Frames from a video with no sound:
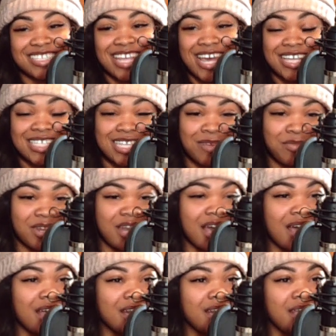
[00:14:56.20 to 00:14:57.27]
that, that's something
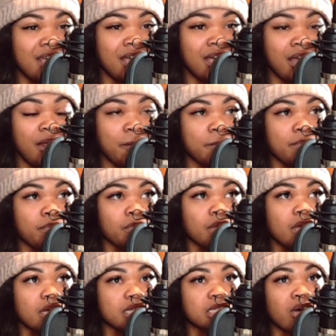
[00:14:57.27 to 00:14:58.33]
I did
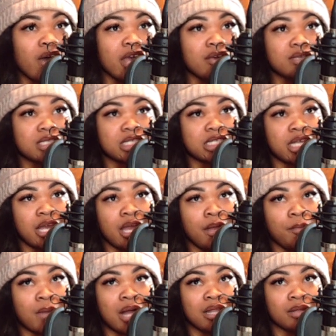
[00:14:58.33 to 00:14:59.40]
so I used to see
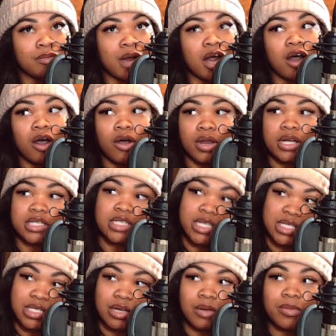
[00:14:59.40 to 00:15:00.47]
my my older
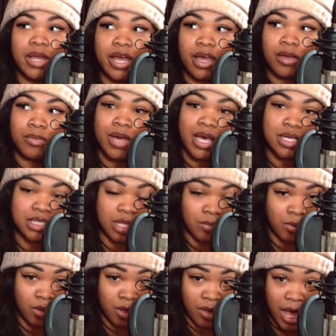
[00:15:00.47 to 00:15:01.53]
sister playing
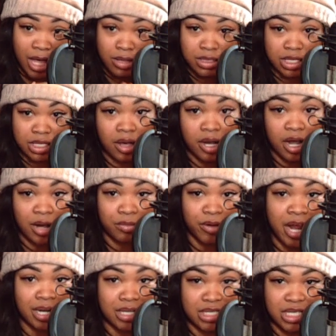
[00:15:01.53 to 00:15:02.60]
basketball. I used to her
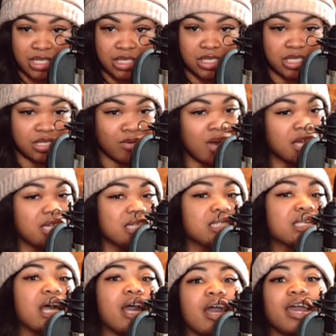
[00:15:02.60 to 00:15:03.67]
practices and just watching.
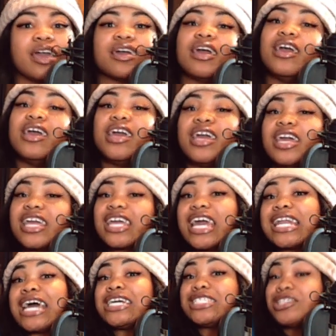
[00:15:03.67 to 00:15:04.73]
It's like, yeah.
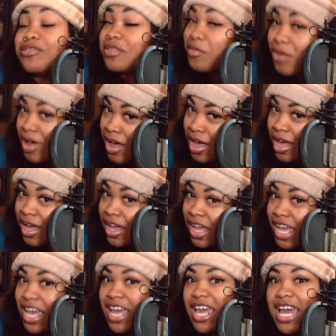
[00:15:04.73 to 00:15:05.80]
can I shoot the ball?
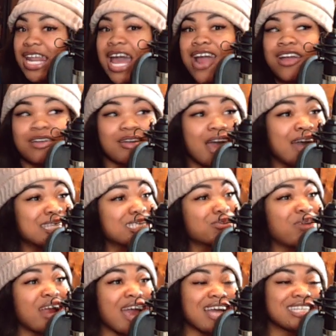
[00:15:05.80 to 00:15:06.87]
Mm-hmm. And I I
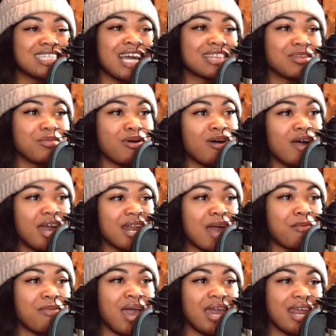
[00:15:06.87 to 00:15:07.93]
swear I shot the ball and I
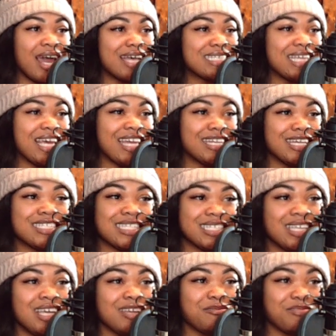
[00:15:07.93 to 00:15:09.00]
made it. I said, this is
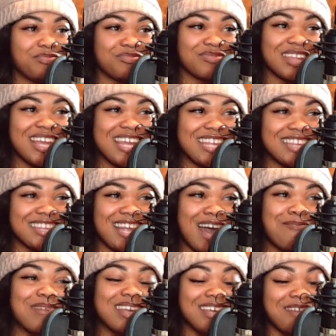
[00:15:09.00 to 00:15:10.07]
it. Yeah, for sure.
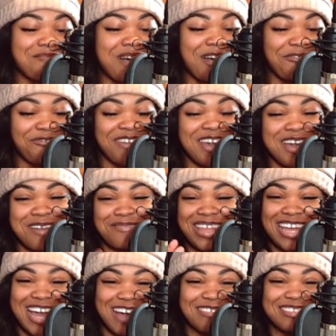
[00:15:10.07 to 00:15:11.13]
I'm gonna get my
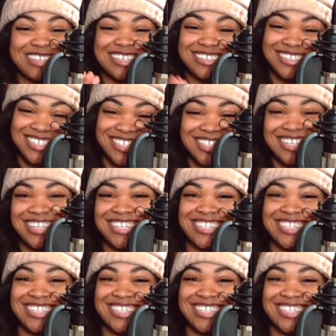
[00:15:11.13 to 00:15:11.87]
family out the hood.